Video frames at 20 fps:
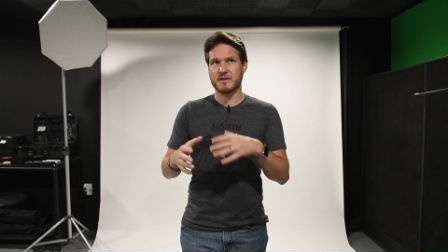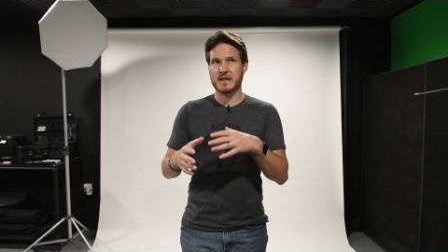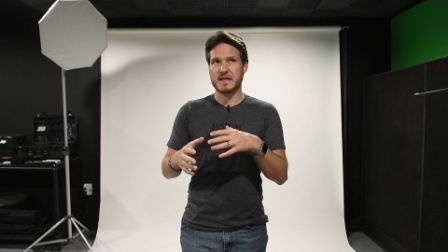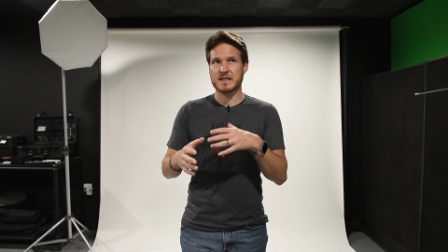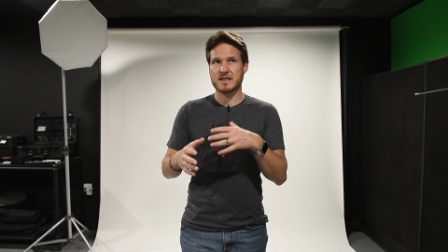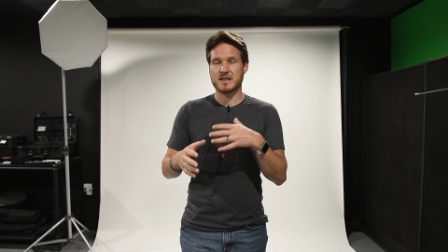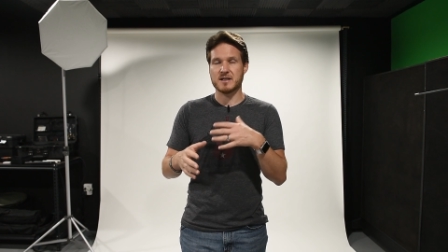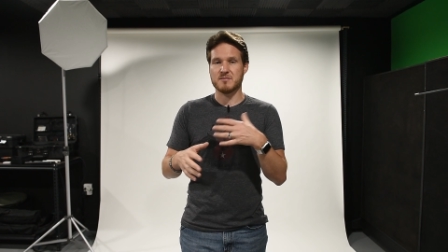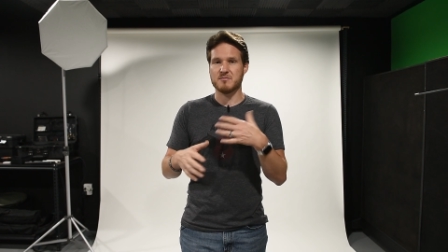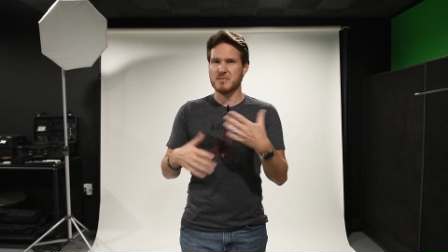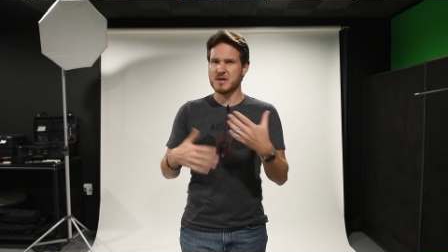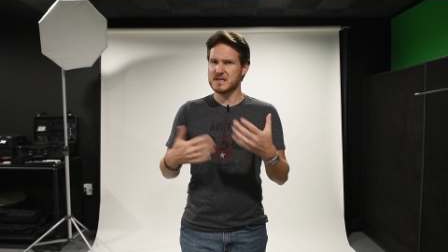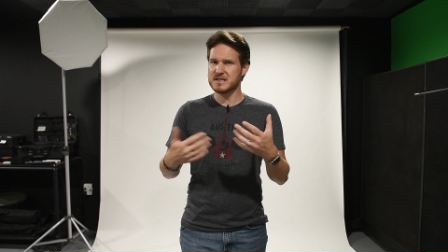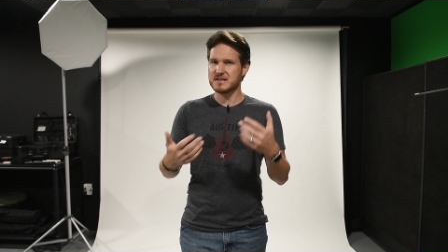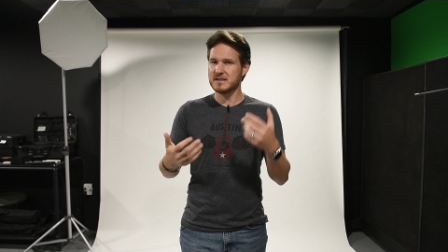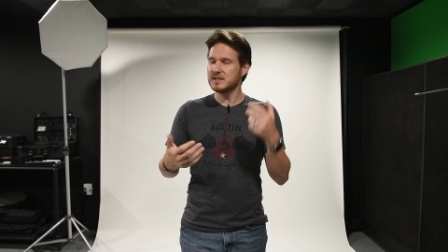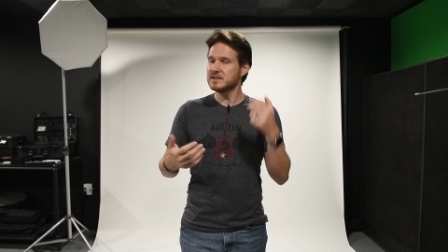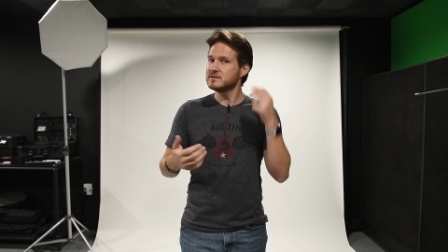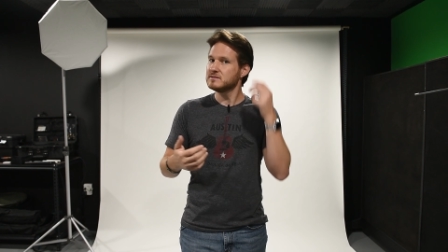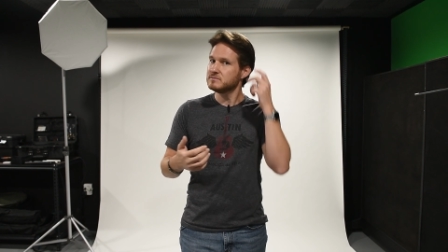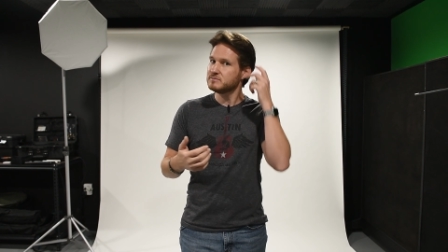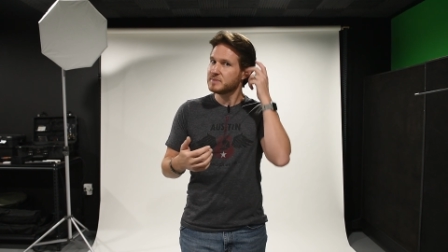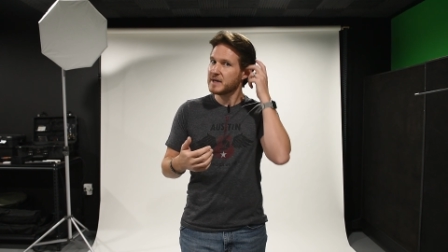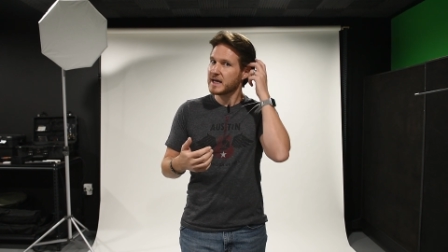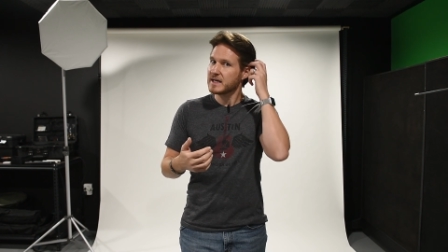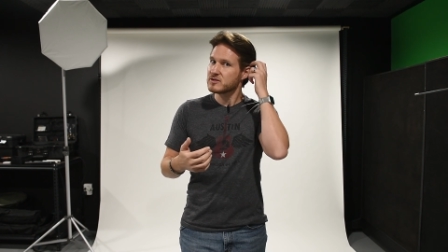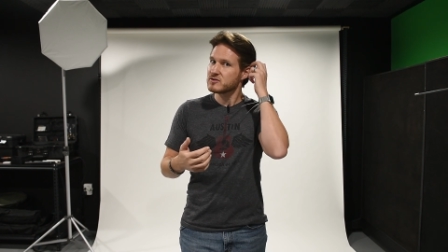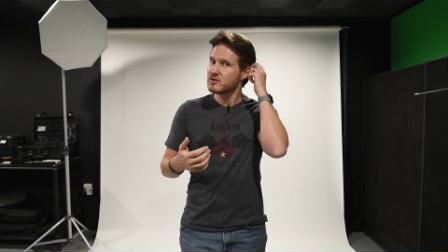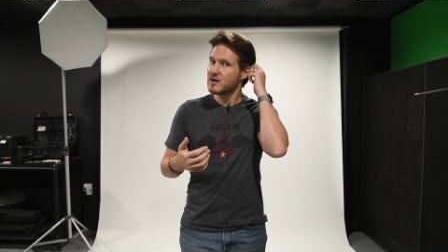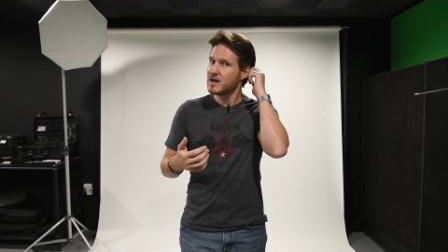like a muslin
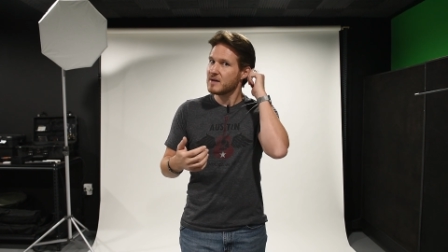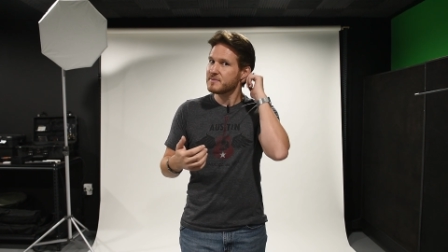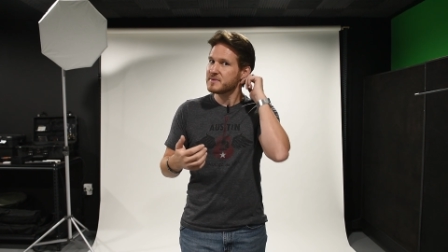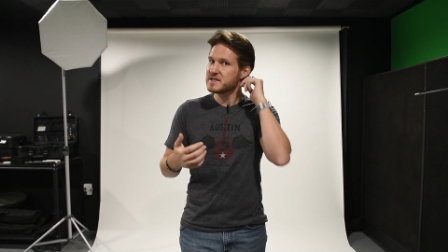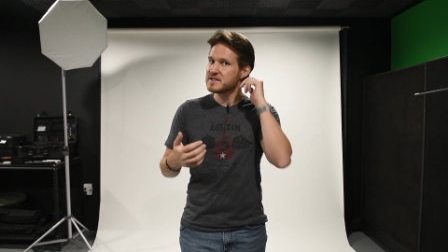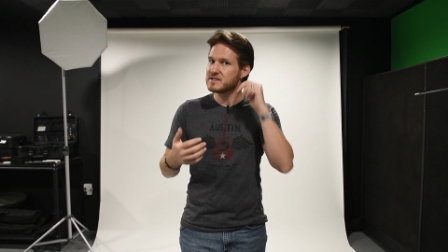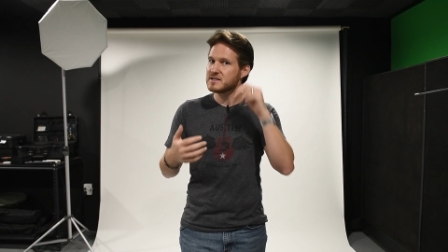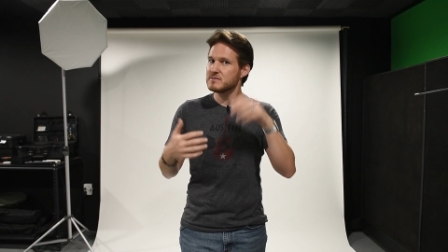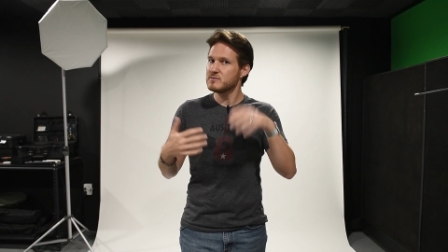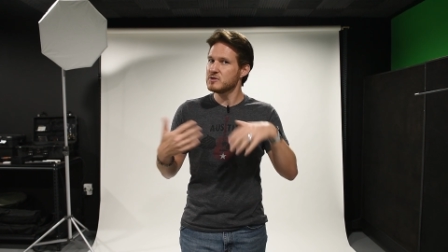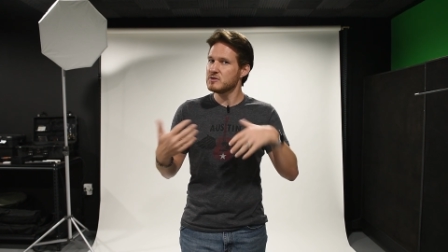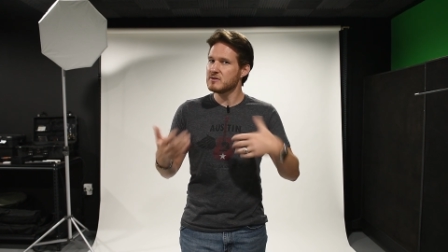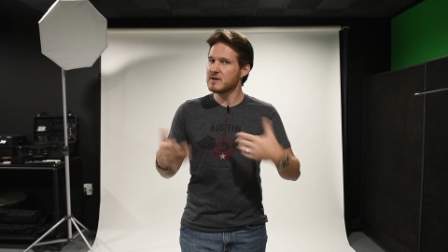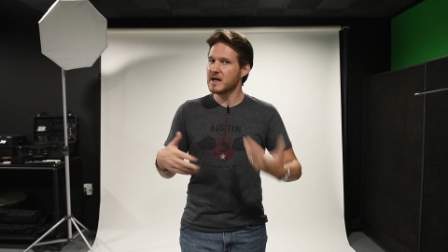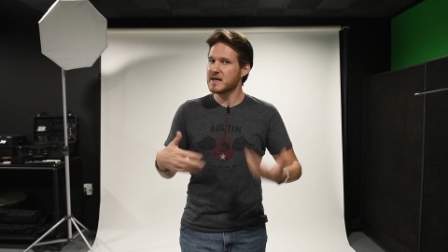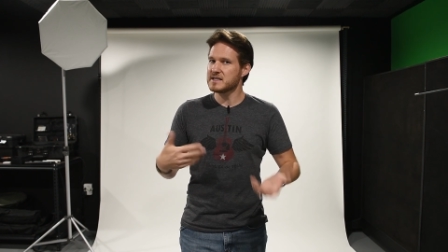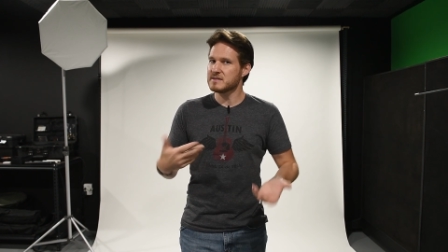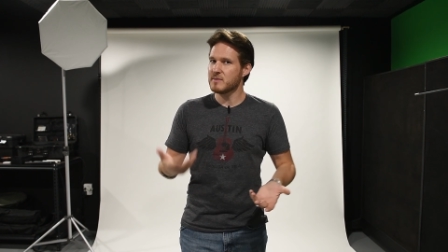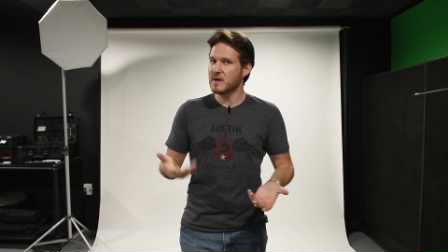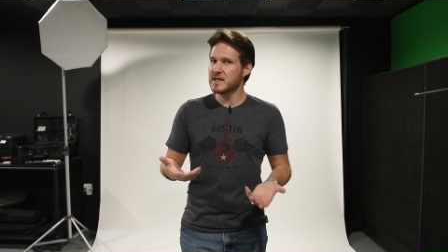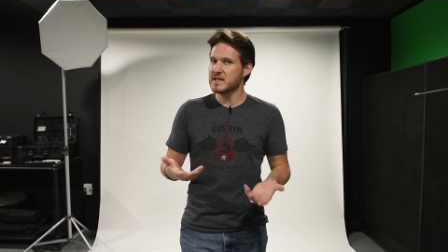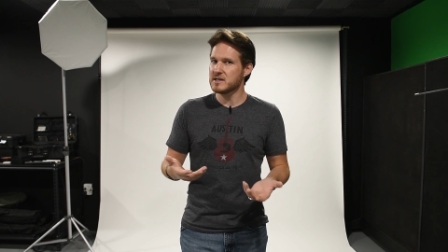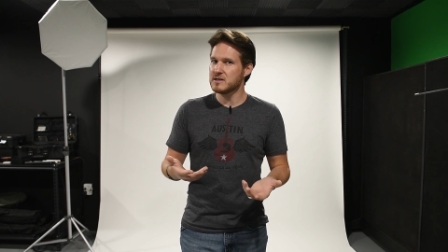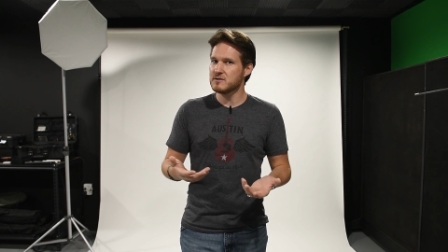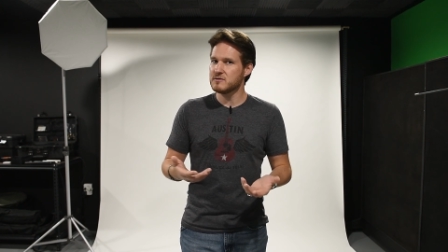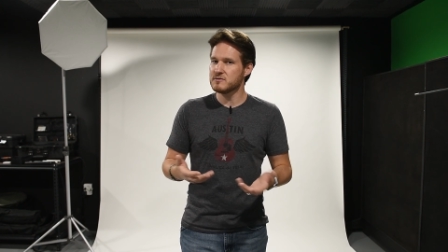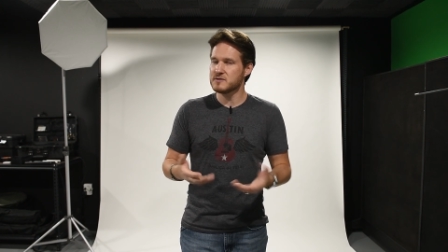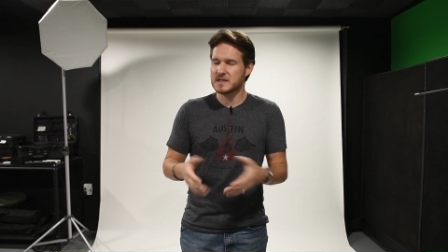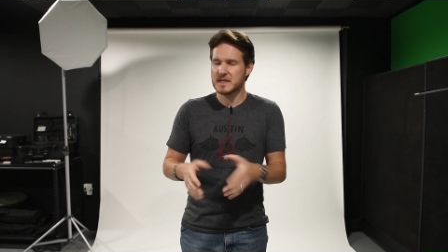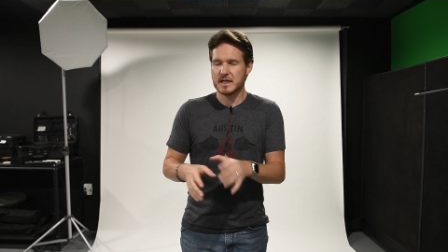backdrop that some of you guys might
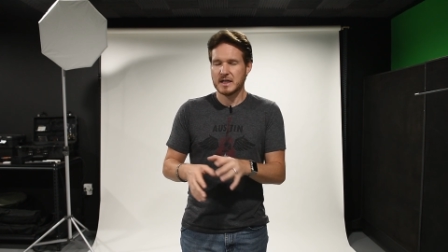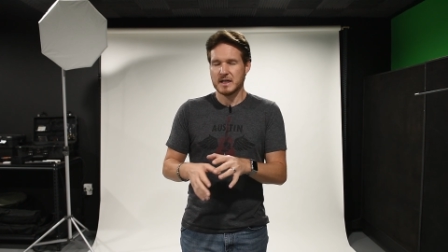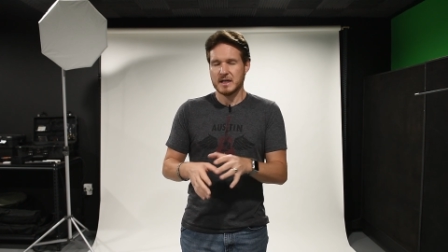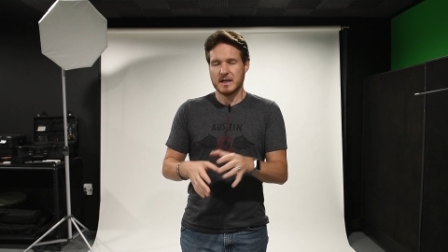use.